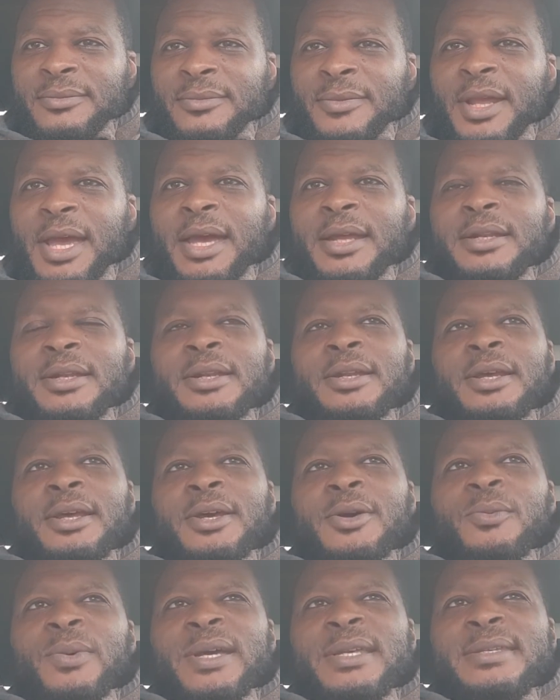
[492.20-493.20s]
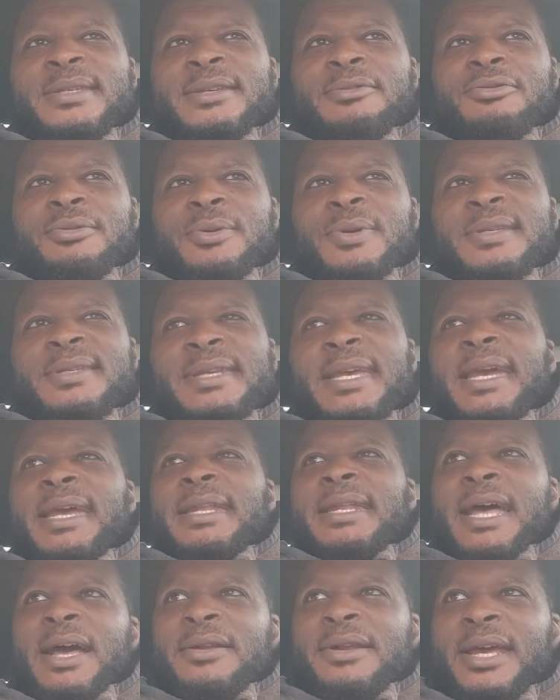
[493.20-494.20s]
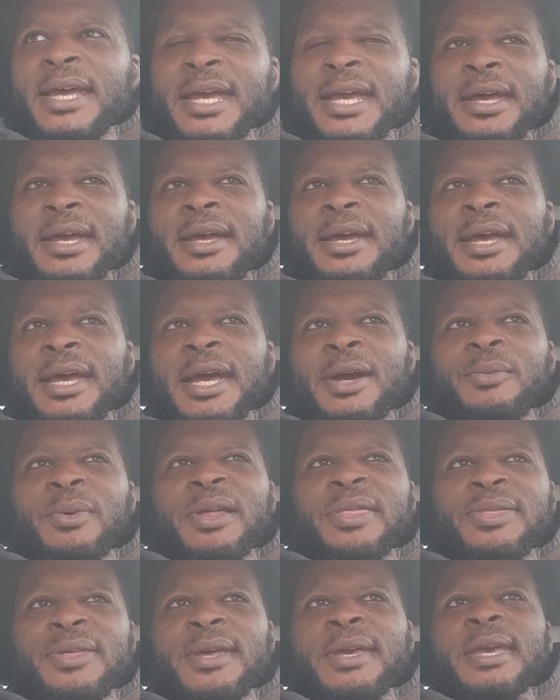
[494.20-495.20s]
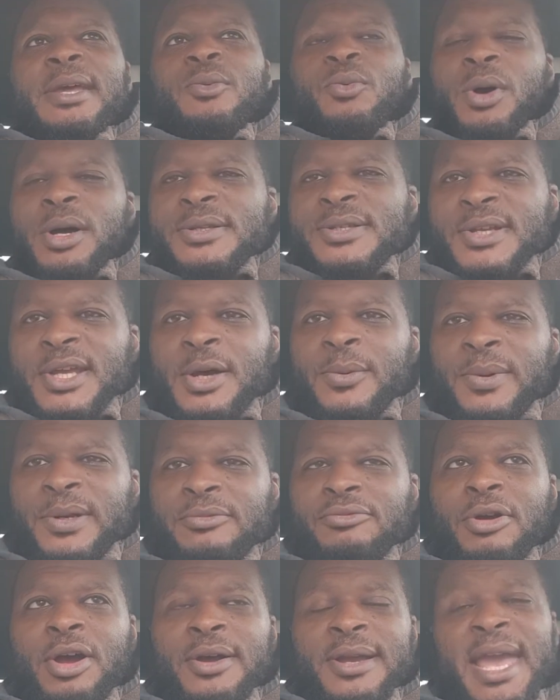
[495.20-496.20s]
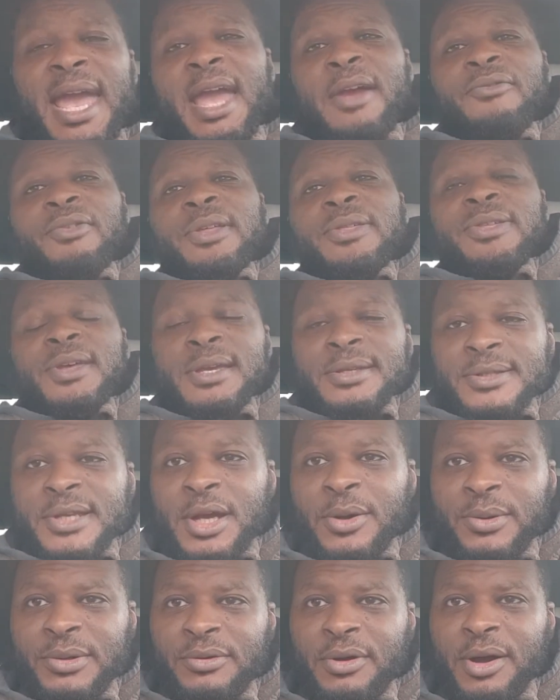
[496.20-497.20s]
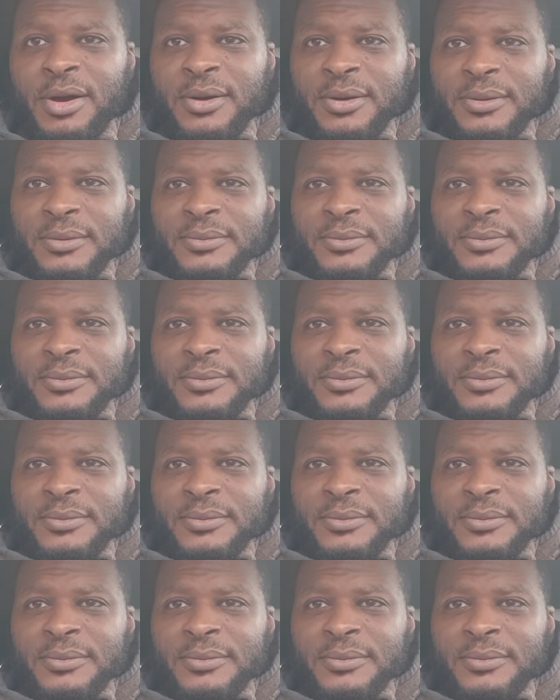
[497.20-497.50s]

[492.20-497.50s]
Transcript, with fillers: And we're, we're sitting down here and we're thinking, what's going wrong? Everything's going wrong.